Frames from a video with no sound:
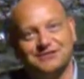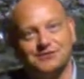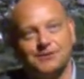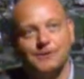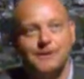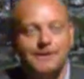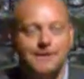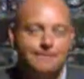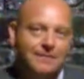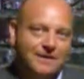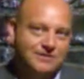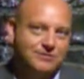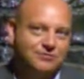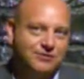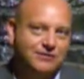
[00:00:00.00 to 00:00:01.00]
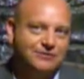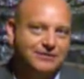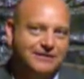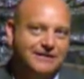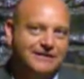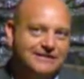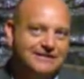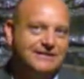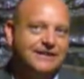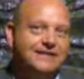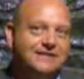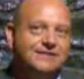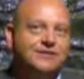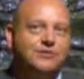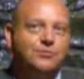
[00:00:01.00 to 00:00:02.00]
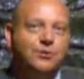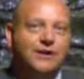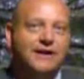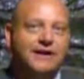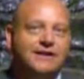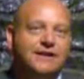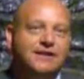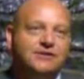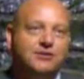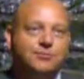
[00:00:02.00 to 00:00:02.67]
So it's a really, really exciting way